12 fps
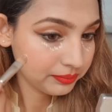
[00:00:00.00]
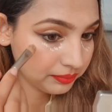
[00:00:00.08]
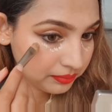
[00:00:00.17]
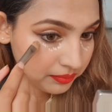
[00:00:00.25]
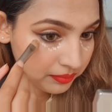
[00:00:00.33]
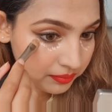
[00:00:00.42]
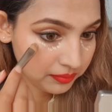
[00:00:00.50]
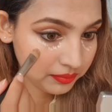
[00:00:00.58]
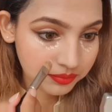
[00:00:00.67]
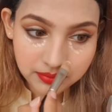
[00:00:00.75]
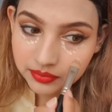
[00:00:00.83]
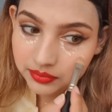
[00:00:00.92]
and
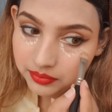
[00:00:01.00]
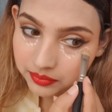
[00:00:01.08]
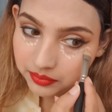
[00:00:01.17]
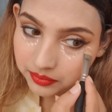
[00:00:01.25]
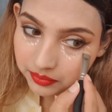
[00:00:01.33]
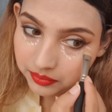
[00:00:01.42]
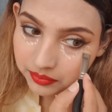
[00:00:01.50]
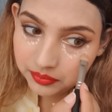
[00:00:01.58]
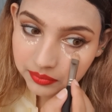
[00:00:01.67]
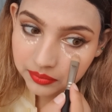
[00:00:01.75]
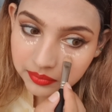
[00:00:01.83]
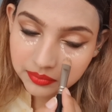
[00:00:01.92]
I'll apply it
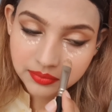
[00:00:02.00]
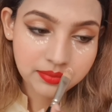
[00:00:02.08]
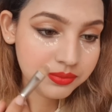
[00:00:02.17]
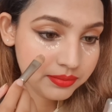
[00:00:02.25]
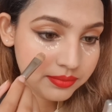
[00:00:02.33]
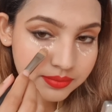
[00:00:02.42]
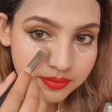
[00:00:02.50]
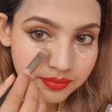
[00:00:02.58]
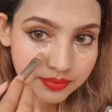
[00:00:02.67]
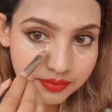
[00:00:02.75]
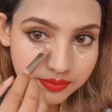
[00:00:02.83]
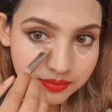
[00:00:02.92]
under my
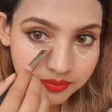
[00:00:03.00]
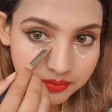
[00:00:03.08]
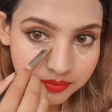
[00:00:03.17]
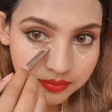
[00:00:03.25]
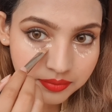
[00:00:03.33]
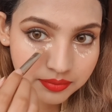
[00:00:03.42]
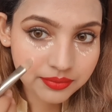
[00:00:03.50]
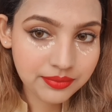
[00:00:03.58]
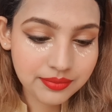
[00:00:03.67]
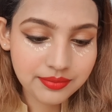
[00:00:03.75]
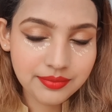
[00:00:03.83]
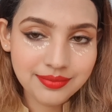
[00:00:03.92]
eyes in
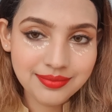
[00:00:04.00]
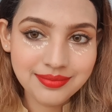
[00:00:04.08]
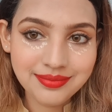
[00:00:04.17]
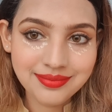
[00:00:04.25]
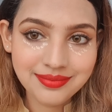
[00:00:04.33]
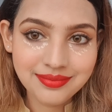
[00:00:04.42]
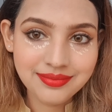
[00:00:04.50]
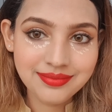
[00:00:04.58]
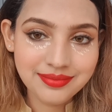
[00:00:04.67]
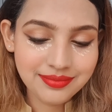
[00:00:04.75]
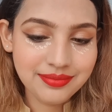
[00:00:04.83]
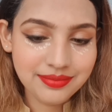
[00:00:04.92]
dots
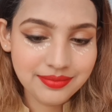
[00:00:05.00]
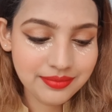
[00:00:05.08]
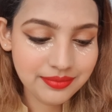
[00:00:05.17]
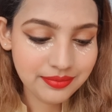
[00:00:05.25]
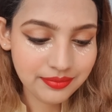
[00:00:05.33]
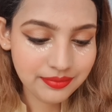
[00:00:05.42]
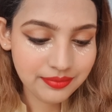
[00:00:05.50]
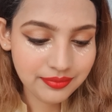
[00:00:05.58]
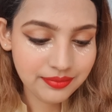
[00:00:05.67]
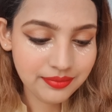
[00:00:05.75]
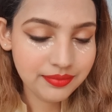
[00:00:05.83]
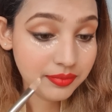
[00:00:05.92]
just like this,
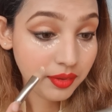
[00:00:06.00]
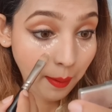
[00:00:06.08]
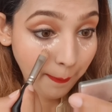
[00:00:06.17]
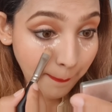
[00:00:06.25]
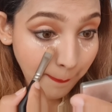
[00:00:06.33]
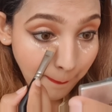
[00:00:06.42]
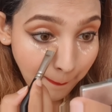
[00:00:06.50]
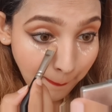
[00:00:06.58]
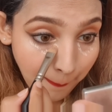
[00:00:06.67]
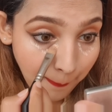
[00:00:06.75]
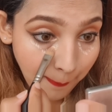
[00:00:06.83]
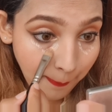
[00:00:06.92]

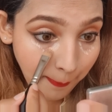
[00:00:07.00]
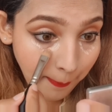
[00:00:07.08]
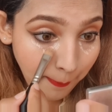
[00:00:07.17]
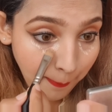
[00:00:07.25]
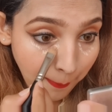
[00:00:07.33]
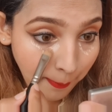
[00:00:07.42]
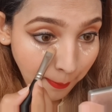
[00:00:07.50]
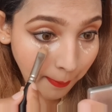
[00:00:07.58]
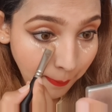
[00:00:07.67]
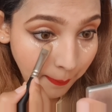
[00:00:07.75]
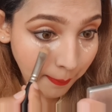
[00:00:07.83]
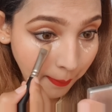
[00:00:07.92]
and then I'll
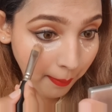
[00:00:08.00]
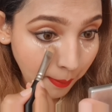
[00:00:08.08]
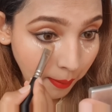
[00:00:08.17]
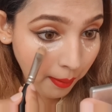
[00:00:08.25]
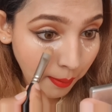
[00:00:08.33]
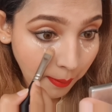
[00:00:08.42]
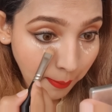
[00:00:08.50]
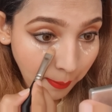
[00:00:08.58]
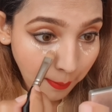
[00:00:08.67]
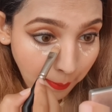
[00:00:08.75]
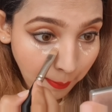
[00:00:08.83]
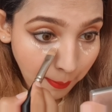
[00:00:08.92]
blend it
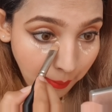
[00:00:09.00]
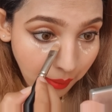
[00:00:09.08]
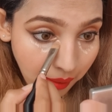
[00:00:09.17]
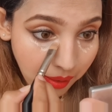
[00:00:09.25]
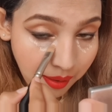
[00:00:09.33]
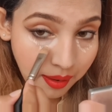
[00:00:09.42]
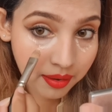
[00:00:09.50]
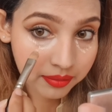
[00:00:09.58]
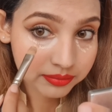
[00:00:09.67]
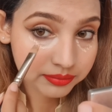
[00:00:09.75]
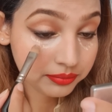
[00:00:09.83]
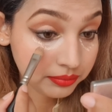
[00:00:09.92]
out
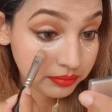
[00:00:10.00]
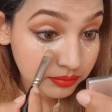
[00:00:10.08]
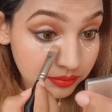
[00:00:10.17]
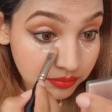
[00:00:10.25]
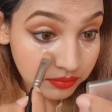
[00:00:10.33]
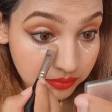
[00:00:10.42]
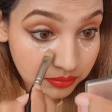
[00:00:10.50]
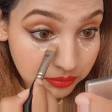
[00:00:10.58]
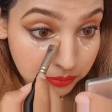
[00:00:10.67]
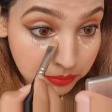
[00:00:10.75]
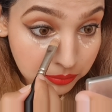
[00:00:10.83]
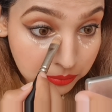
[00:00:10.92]
in a
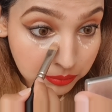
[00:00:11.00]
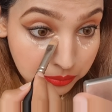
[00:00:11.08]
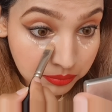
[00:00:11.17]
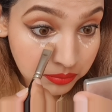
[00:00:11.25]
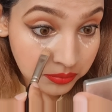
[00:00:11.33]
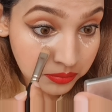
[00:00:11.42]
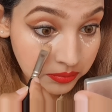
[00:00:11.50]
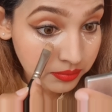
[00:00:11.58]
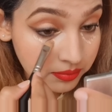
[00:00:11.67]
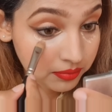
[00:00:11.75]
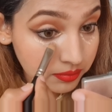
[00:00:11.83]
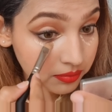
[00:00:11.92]
triangular
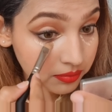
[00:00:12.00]
shape.